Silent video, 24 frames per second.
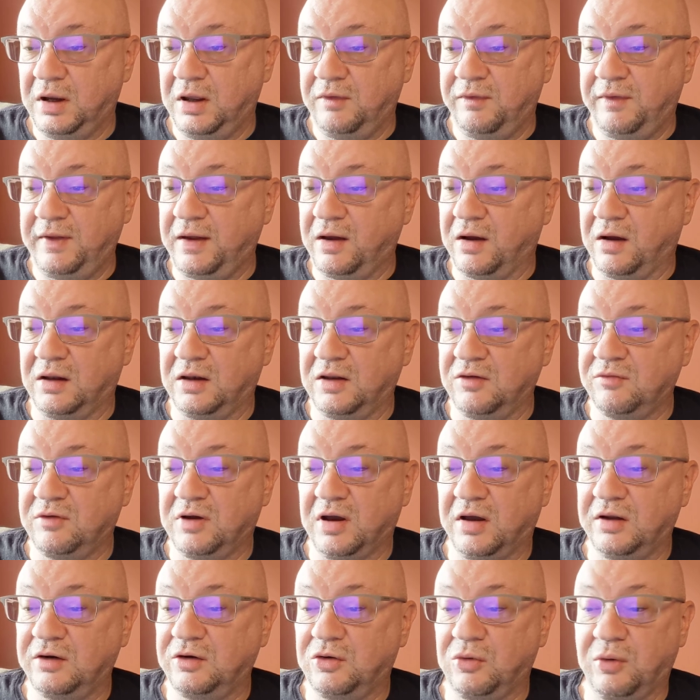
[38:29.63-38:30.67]
They all have
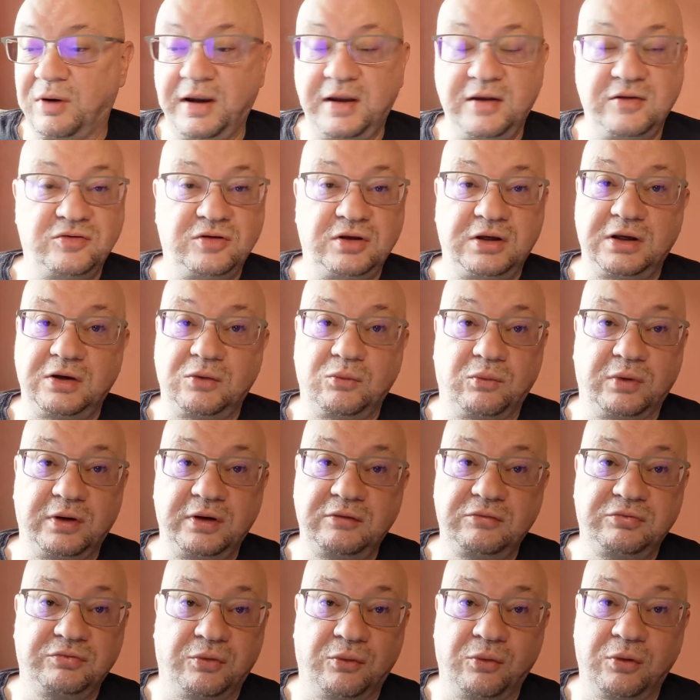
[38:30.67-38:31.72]
gone crazy in
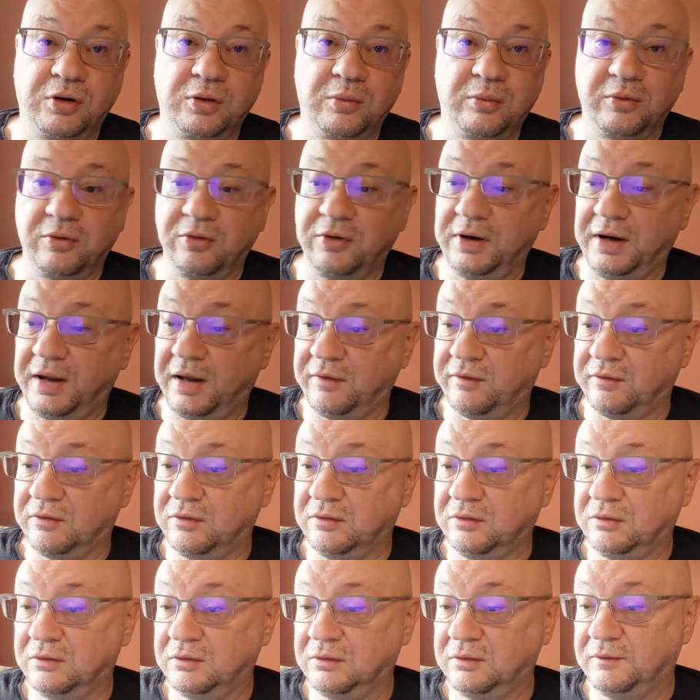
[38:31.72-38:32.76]
one form or
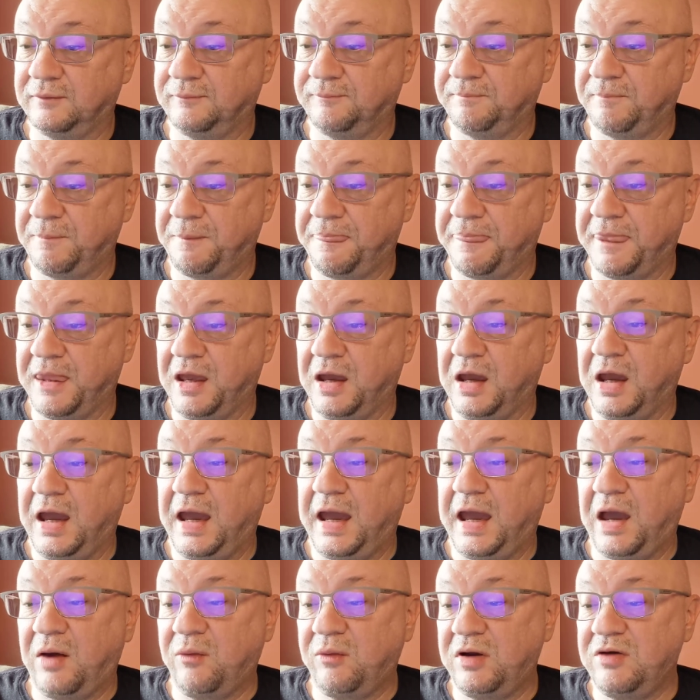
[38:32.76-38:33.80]
another.
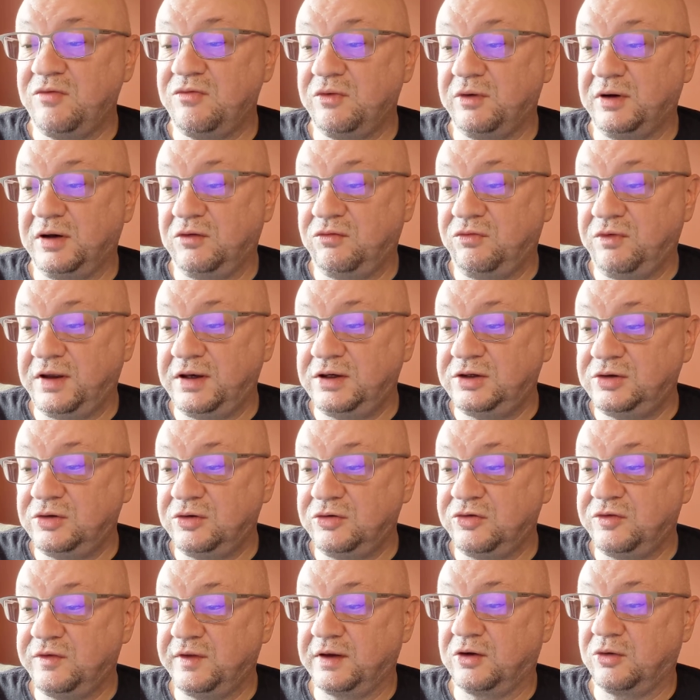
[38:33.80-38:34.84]
However,
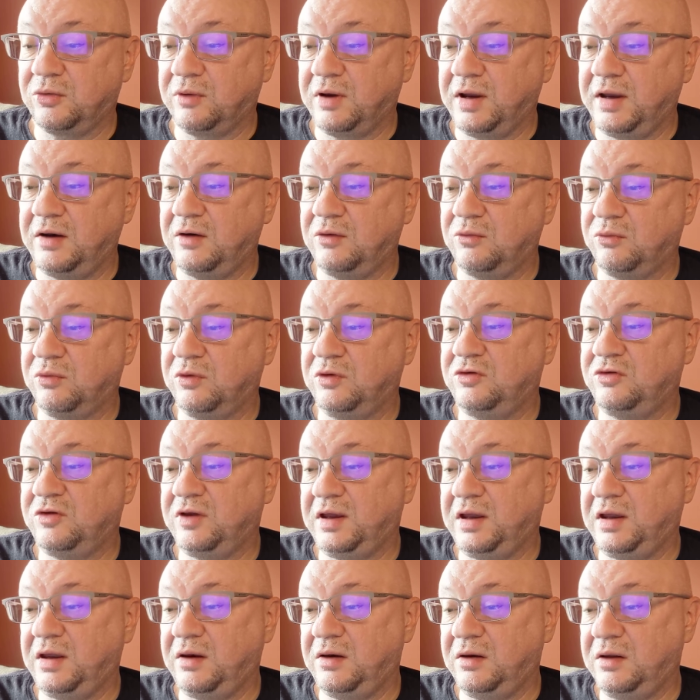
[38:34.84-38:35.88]
adventurers that create a
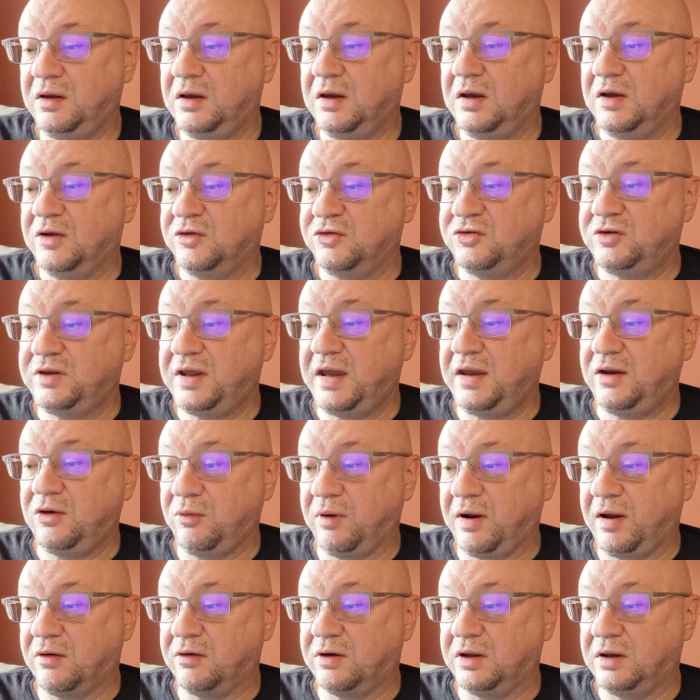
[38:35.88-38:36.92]
routine stay
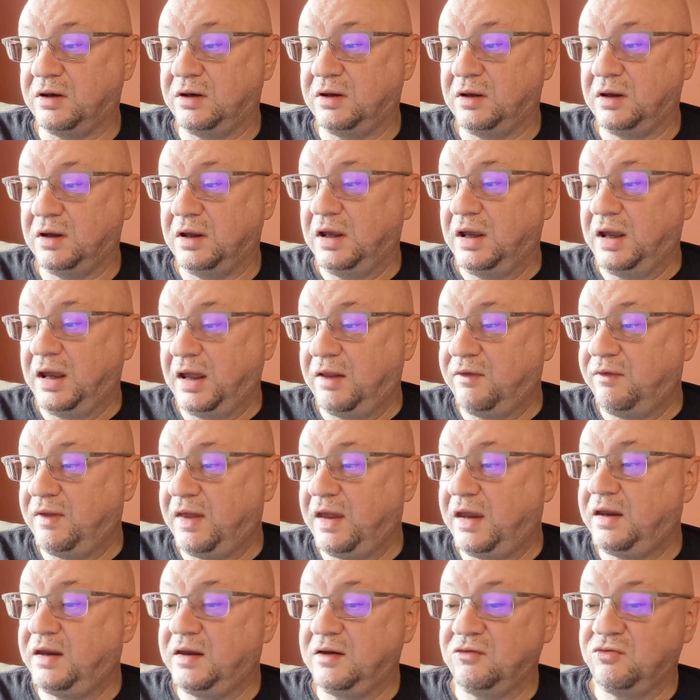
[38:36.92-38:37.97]
grounded, and
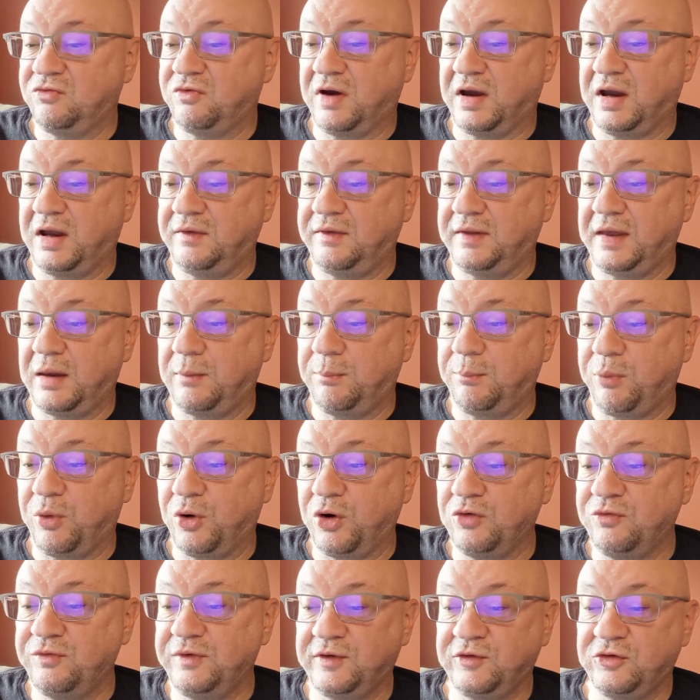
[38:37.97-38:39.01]
they can find that
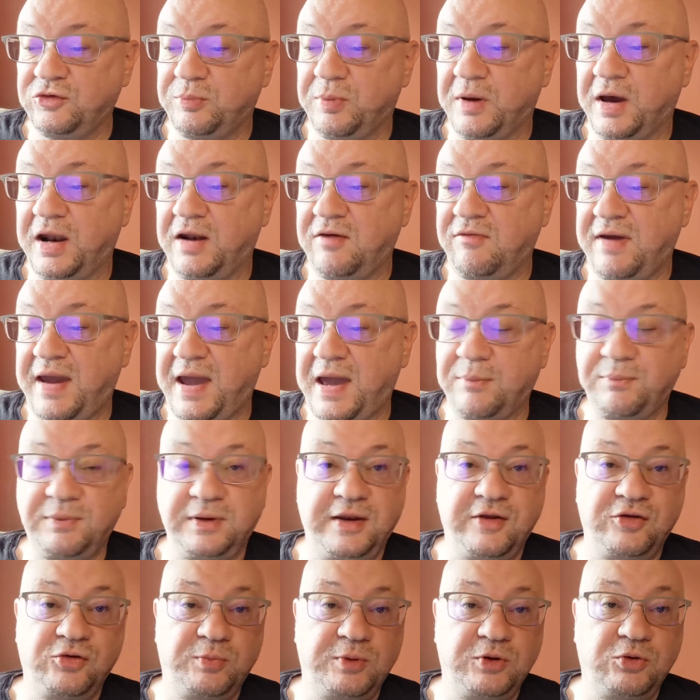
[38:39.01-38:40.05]
perfect spot of
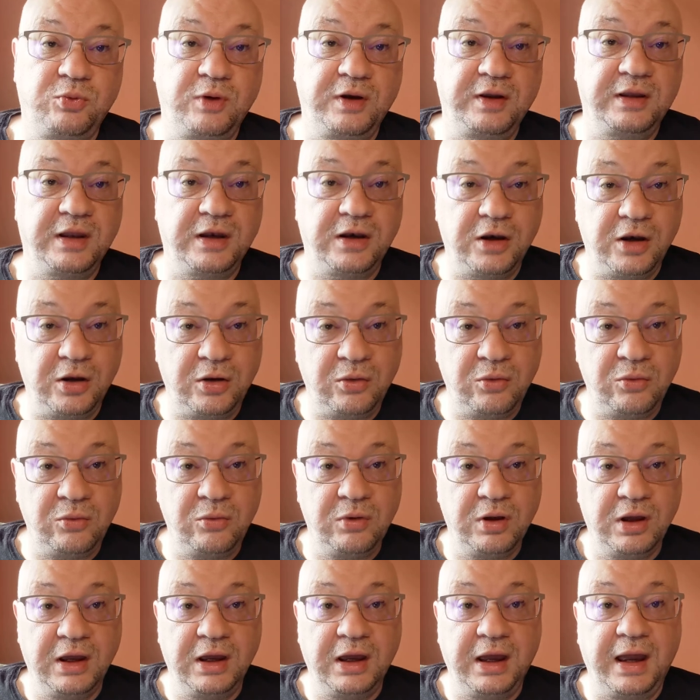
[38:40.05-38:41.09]
happiness between the new
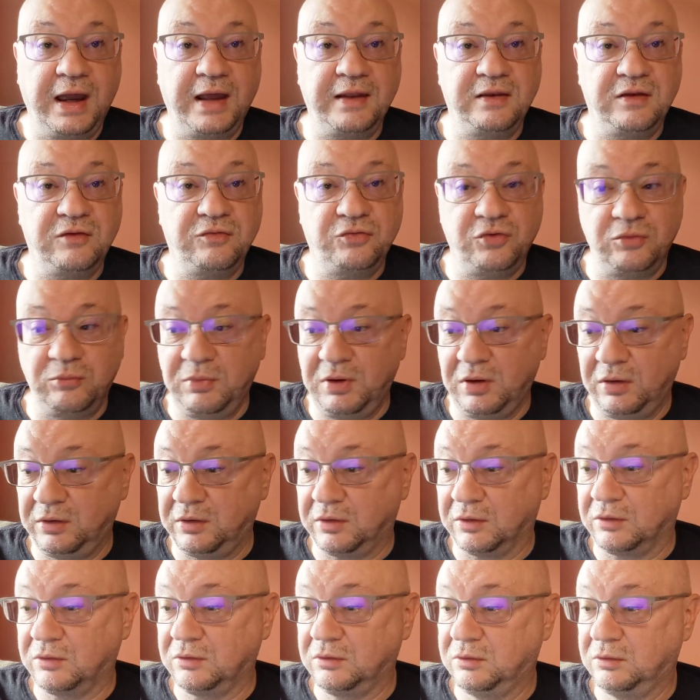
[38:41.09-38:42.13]
and the
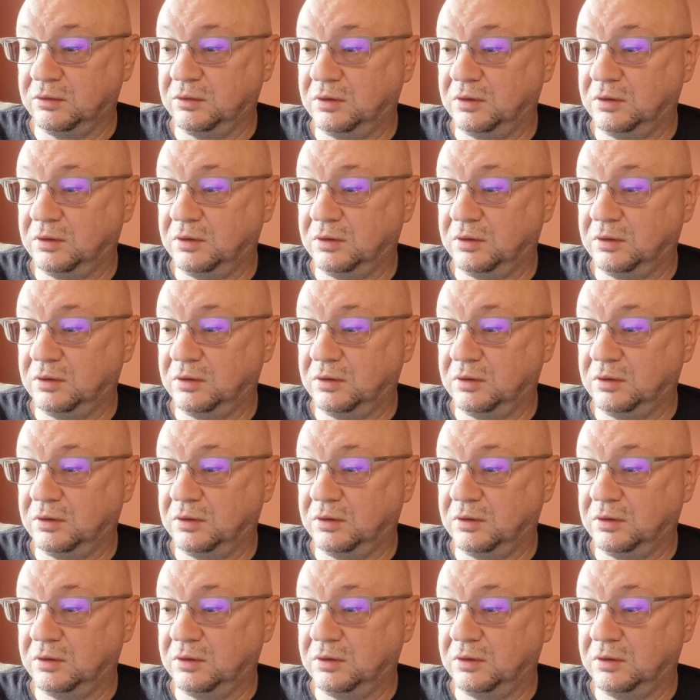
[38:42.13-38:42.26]
familiar.